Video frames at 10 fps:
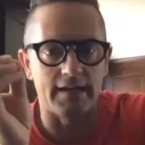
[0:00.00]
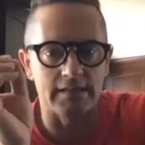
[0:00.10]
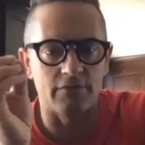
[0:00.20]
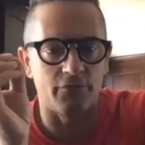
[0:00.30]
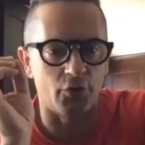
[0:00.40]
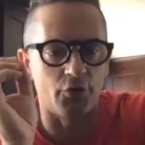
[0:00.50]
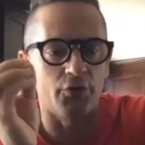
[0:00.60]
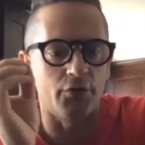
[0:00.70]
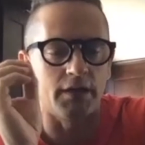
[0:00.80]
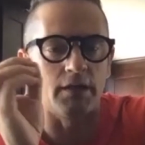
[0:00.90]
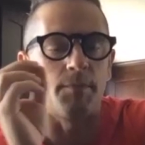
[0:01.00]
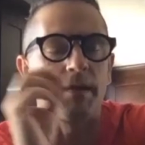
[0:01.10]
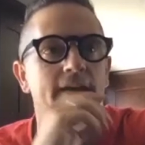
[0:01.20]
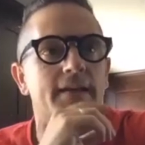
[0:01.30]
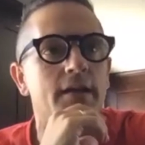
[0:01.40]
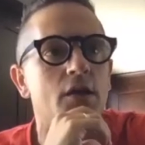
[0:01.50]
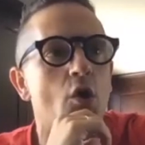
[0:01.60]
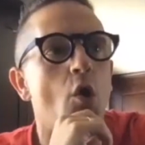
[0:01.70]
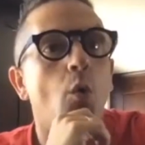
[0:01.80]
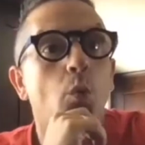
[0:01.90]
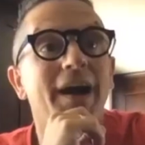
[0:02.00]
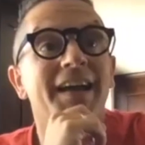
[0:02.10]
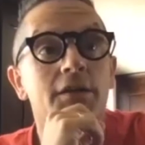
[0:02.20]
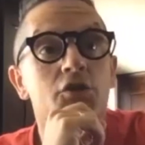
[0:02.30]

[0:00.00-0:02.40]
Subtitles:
it very early in the beginning, why not